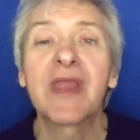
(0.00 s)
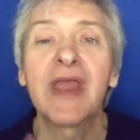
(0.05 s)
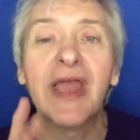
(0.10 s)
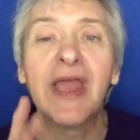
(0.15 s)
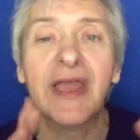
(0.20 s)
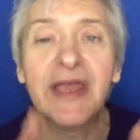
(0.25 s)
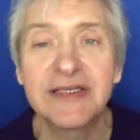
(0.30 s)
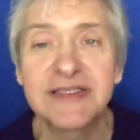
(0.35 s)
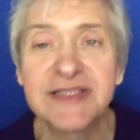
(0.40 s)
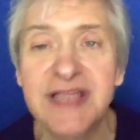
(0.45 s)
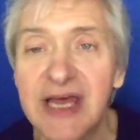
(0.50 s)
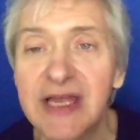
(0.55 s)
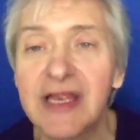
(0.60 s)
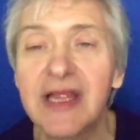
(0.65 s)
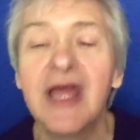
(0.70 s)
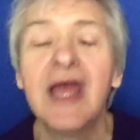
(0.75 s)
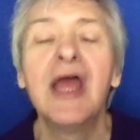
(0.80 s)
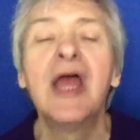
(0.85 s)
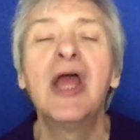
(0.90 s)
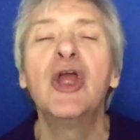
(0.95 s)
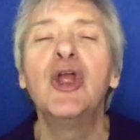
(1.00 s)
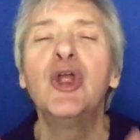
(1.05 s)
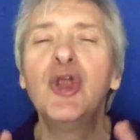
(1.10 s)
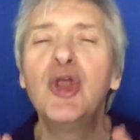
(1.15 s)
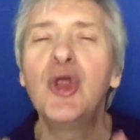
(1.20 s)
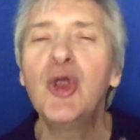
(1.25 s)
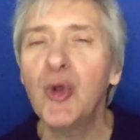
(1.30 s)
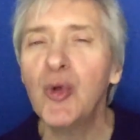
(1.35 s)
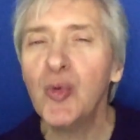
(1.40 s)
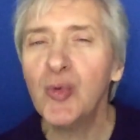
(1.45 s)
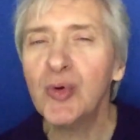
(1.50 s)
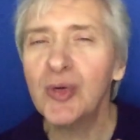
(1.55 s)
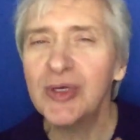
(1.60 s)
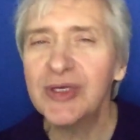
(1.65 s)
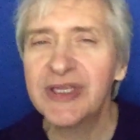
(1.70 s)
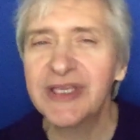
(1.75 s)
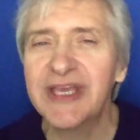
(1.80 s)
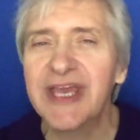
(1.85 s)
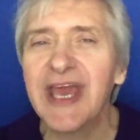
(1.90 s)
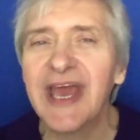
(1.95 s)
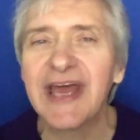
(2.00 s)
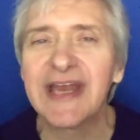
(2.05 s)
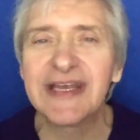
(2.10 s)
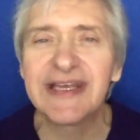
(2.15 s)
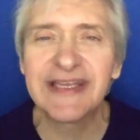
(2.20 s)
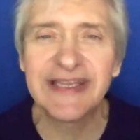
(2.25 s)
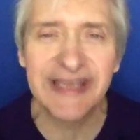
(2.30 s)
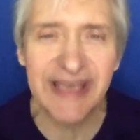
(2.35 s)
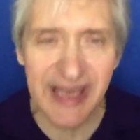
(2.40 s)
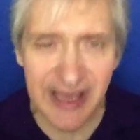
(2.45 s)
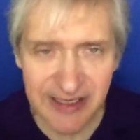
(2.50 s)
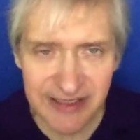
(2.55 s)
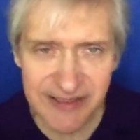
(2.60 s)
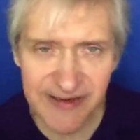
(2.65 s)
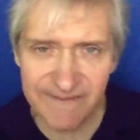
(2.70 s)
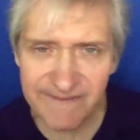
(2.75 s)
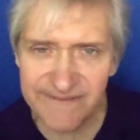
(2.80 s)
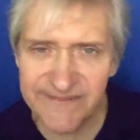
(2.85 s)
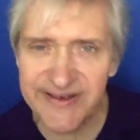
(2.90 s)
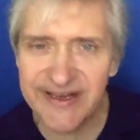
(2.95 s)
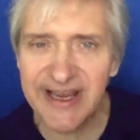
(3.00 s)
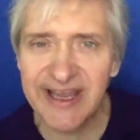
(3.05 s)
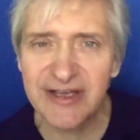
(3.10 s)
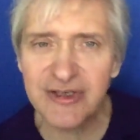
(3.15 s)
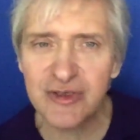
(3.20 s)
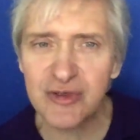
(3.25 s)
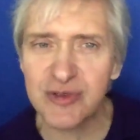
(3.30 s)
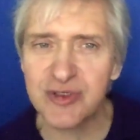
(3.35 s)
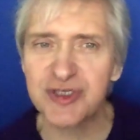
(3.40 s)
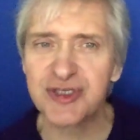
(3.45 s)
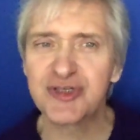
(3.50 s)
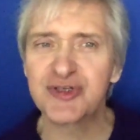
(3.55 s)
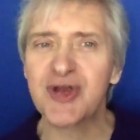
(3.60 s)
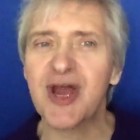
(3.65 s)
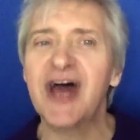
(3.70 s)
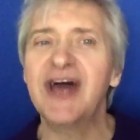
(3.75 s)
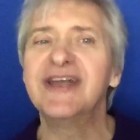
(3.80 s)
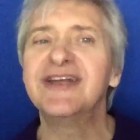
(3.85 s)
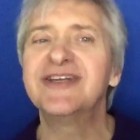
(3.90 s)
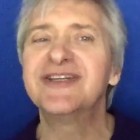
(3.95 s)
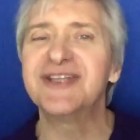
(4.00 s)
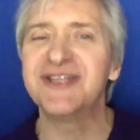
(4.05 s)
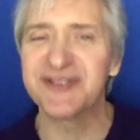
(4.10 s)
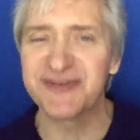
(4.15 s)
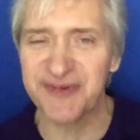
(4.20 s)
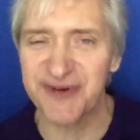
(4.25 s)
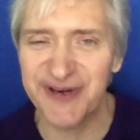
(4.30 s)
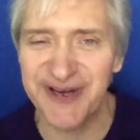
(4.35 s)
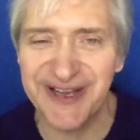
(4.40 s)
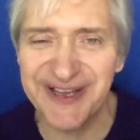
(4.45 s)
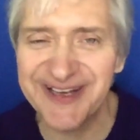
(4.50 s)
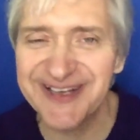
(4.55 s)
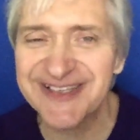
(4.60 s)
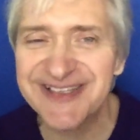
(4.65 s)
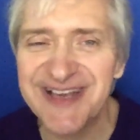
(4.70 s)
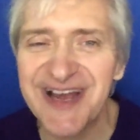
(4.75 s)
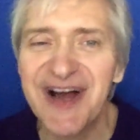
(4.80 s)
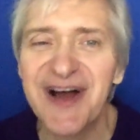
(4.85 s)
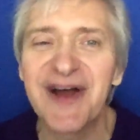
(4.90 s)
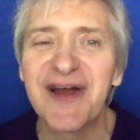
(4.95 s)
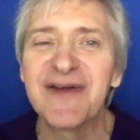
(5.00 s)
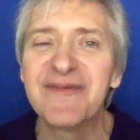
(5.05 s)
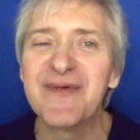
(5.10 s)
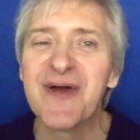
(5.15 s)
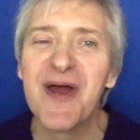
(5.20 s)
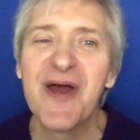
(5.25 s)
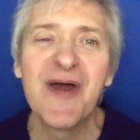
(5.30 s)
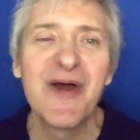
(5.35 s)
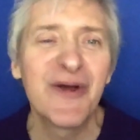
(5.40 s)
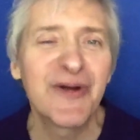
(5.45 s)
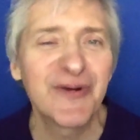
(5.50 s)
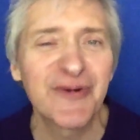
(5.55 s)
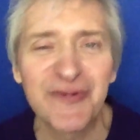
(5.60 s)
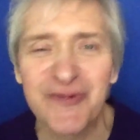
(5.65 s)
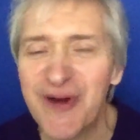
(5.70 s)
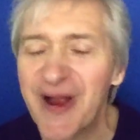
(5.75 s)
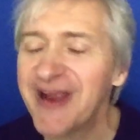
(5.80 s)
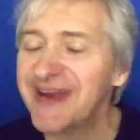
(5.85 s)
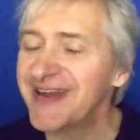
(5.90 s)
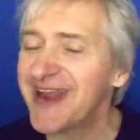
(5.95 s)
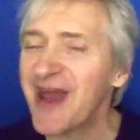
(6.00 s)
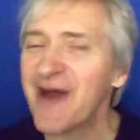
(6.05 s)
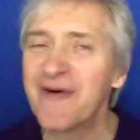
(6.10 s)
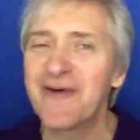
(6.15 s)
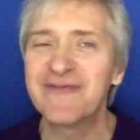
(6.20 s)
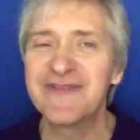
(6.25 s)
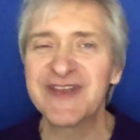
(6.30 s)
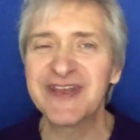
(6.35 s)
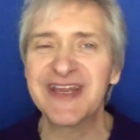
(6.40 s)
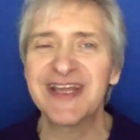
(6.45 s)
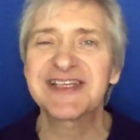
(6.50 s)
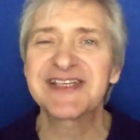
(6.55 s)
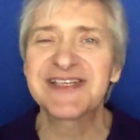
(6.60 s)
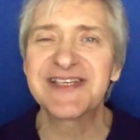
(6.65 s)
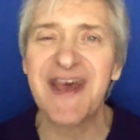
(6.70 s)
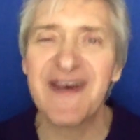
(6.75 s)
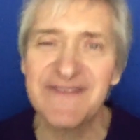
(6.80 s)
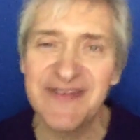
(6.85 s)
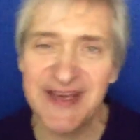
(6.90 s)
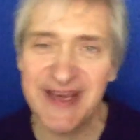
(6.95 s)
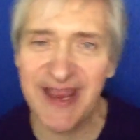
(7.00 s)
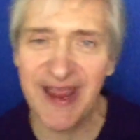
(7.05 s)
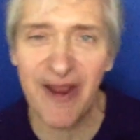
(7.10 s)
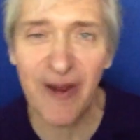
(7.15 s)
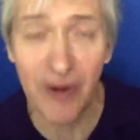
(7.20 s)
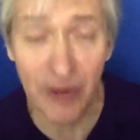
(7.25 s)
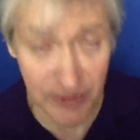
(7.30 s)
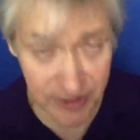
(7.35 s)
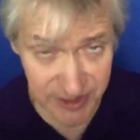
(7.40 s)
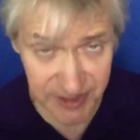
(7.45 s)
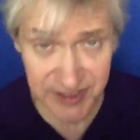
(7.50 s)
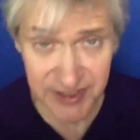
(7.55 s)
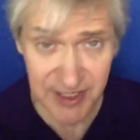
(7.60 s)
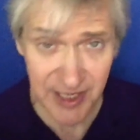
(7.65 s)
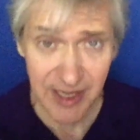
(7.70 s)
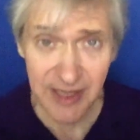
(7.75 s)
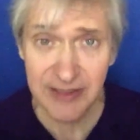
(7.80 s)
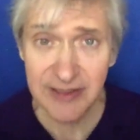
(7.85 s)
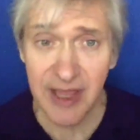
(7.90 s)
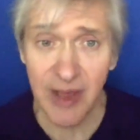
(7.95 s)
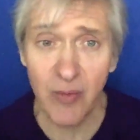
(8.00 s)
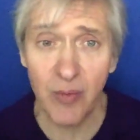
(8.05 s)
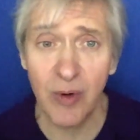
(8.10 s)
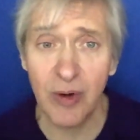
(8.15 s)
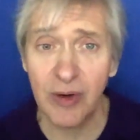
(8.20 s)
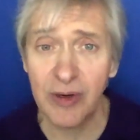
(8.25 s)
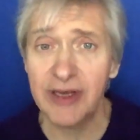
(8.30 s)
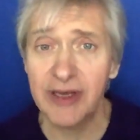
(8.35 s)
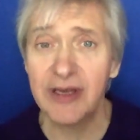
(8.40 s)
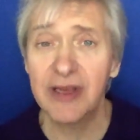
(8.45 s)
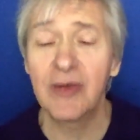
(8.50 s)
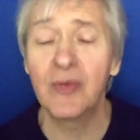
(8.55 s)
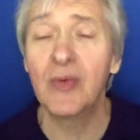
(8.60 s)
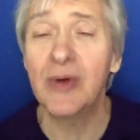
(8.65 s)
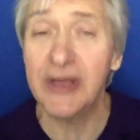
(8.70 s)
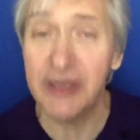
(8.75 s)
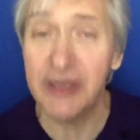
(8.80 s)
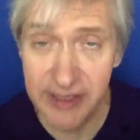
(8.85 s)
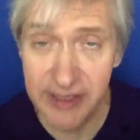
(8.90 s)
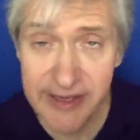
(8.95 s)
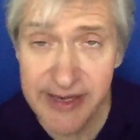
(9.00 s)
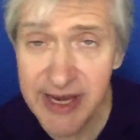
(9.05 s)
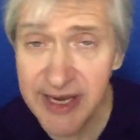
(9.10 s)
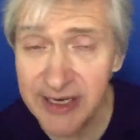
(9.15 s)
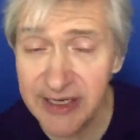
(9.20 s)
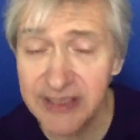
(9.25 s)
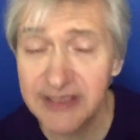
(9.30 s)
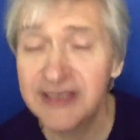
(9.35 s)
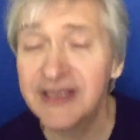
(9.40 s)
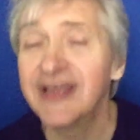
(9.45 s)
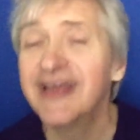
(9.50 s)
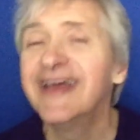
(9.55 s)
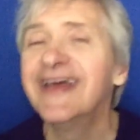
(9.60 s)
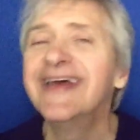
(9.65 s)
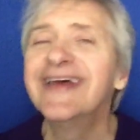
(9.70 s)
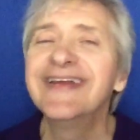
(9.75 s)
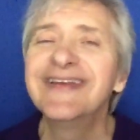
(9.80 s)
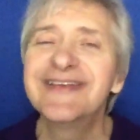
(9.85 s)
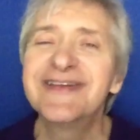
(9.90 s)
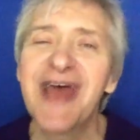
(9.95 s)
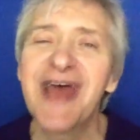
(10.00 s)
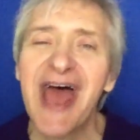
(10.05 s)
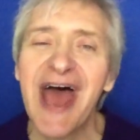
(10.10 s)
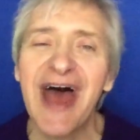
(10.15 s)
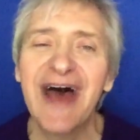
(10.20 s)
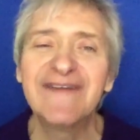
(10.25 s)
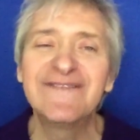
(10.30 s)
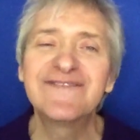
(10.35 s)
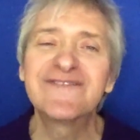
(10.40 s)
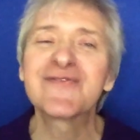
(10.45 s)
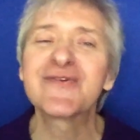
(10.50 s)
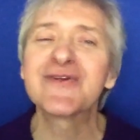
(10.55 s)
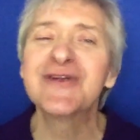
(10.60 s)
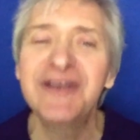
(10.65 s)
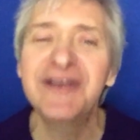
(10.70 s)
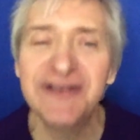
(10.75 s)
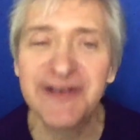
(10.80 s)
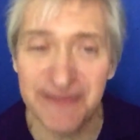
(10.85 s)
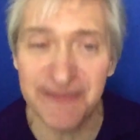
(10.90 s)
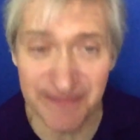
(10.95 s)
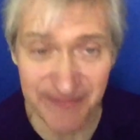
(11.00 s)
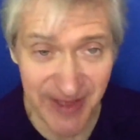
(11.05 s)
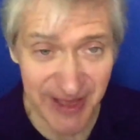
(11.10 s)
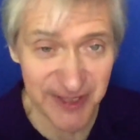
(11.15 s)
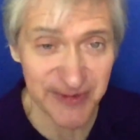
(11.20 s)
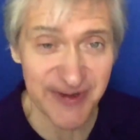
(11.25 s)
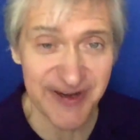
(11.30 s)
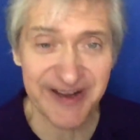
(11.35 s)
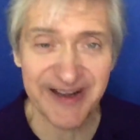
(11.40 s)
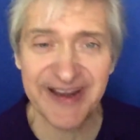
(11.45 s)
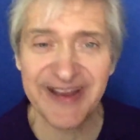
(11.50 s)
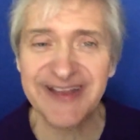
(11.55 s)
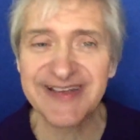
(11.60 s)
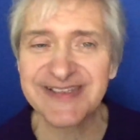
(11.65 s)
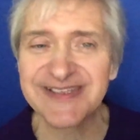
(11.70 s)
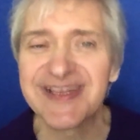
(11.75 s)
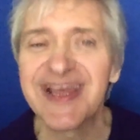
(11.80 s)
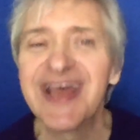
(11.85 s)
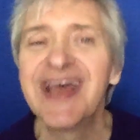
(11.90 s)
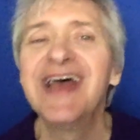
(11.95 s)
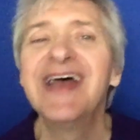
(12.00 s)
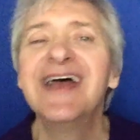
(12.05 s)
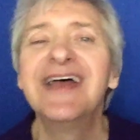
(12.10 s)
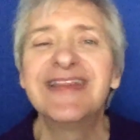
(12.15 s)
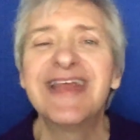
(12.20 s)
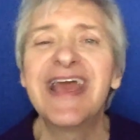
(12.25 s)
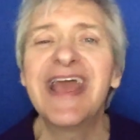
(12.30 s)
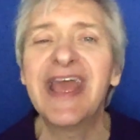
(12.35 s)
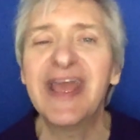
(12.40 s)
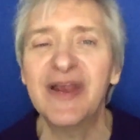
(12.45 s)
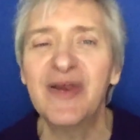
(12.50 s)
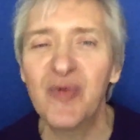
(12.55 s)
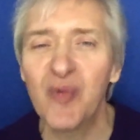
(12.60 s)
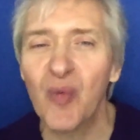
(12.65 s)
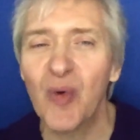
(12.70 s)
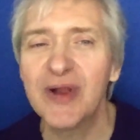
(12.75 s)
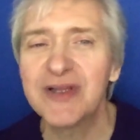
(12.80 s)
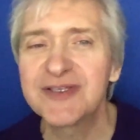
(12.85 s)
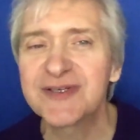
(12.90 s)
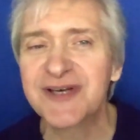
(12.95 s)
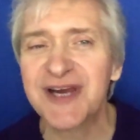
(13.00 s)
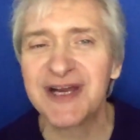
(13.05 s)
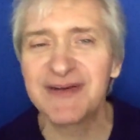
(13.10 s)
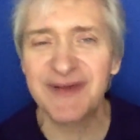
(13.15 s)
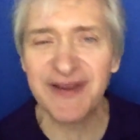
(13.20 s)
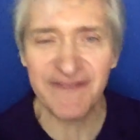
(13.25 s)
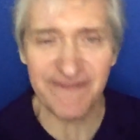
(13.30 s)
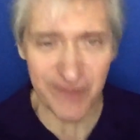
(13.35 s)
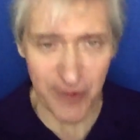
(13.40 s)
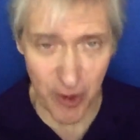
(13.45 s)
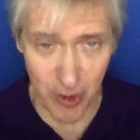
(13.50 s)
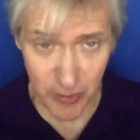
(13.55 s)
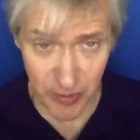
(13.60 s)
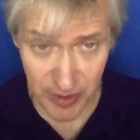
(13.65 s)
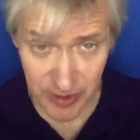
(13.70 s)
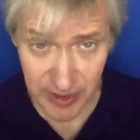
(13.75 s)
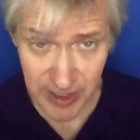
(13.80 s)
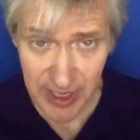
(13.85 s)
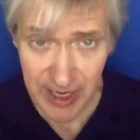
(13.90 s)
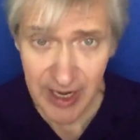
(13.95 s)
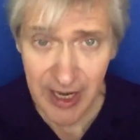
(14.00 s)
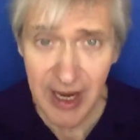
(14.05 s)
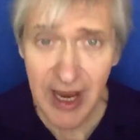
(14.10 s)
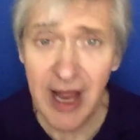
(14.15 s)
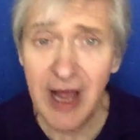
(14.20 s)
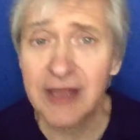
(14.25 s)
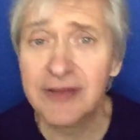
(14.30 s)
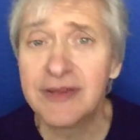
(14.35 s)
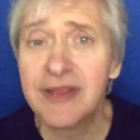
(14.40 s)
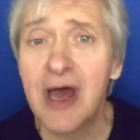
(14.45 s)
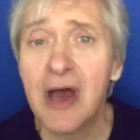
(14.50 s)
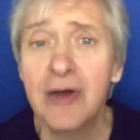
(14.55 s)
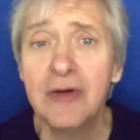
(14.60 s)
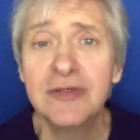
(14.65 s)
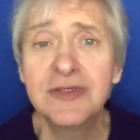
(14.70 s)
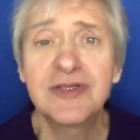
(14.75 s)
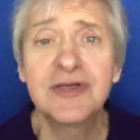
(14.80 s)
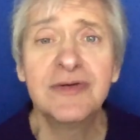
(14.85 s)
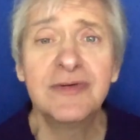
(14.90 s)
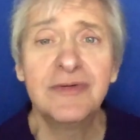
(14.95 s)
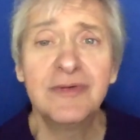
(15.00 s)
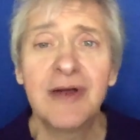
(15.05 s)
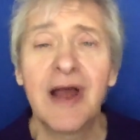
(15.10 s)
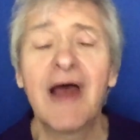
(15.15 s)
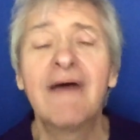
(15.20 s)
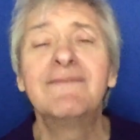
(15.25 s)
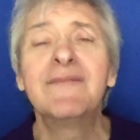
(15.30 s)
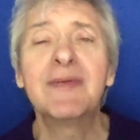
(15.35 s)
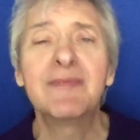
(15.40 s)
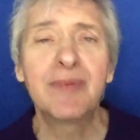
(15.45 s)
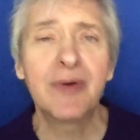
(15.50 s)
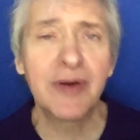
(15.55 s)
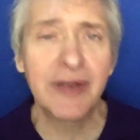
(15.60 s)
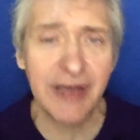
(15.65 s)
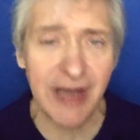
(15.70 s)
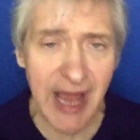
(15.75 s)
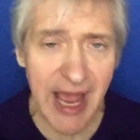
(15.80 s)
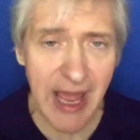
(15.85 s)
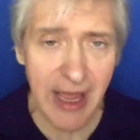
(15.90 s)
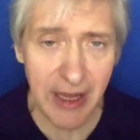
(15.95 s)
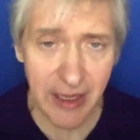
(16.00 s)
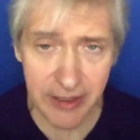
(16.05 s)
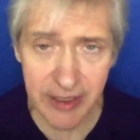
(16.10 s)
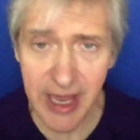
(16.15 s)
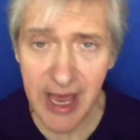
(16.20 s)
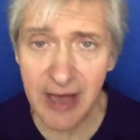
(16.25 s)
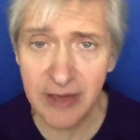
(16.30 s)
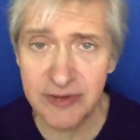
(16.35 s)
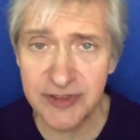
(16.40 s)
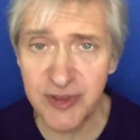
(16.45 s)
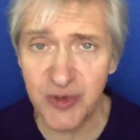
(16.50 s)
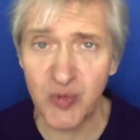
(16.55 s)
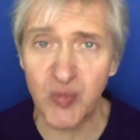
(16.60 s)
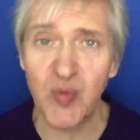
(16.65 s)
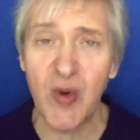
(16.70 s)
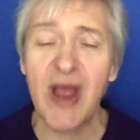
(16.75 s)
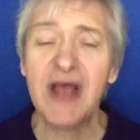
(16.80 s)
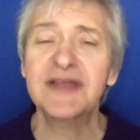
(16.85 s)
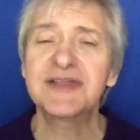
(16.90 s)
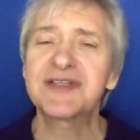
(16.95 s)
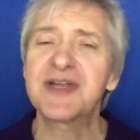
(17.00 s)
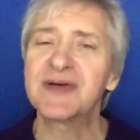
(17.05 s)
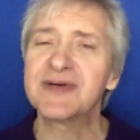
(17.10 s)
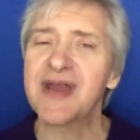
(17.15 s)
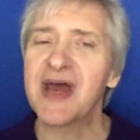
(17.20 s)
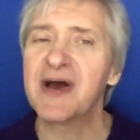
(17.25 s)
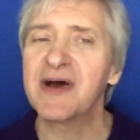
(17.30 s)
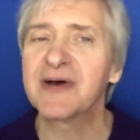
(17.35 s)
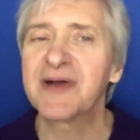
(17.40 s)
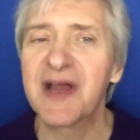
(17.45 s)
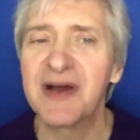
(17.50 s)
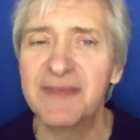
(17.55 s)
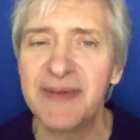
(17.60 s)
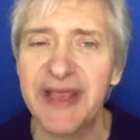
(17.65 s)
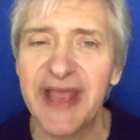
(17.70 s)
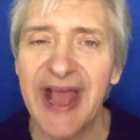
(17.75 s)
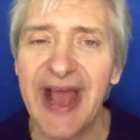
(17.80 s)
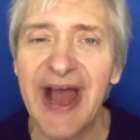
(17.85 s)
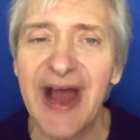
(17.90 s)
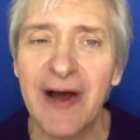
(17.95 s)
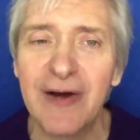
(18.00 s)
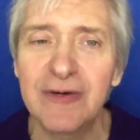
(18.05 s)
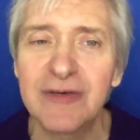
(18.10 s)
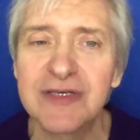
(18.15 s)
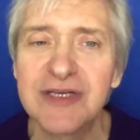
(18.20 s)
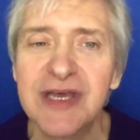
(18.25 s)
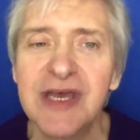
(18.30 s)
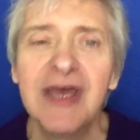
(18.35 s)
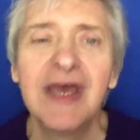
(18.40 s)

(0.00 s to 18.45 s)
is that you could get kingdom financial strategies. We're in a time right now over the next seven years that we're going we need to have freedom. That's what it is. The hidden ones are coming forward. Uh, those who have been put on house arrest are now coming out.